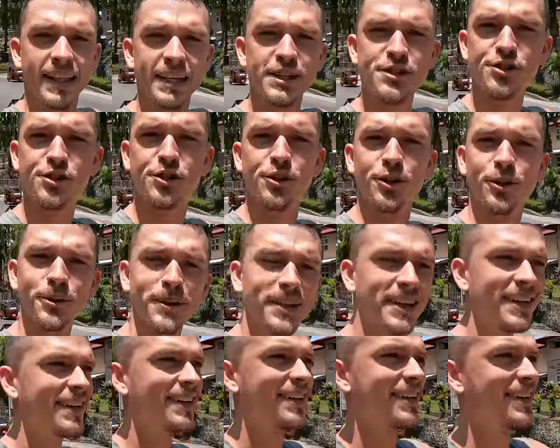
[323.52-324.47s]
Let's
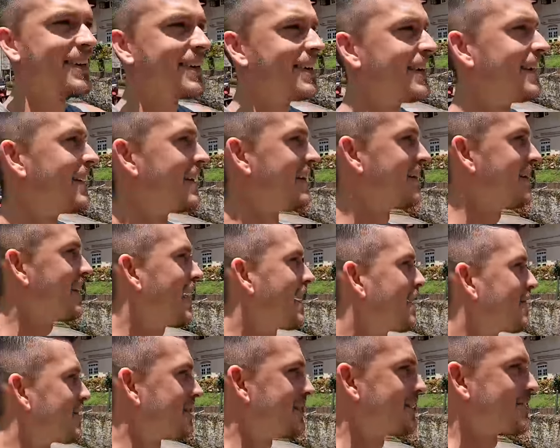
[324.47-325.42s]
tune the
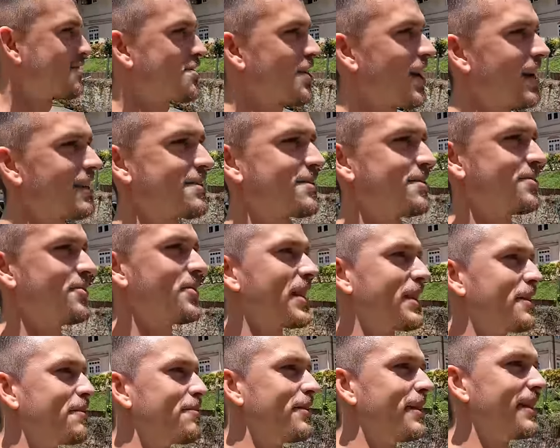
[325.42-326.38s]
aerial shot so you
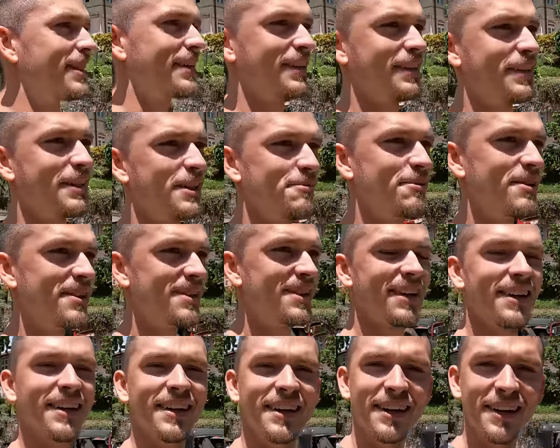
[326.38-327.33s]
get a feeling a little bit
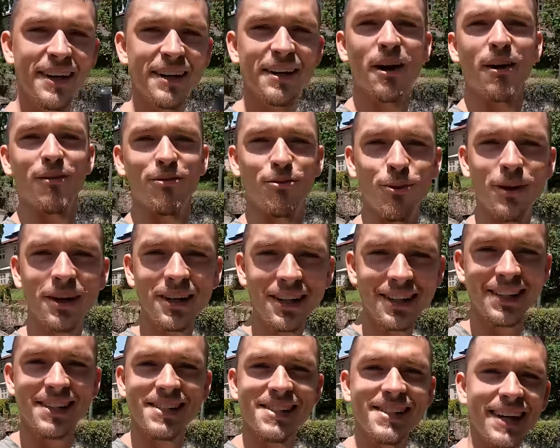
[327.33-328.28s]
of
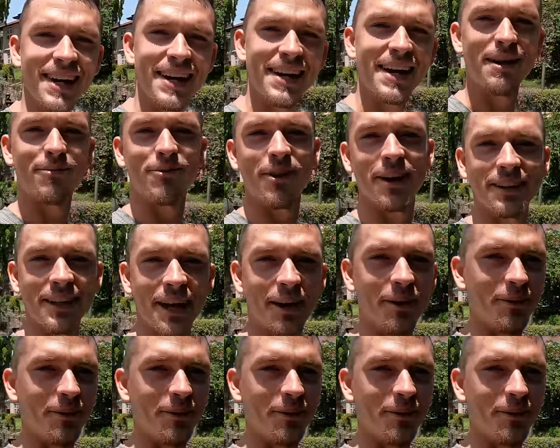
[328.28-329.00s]
where it is that I am right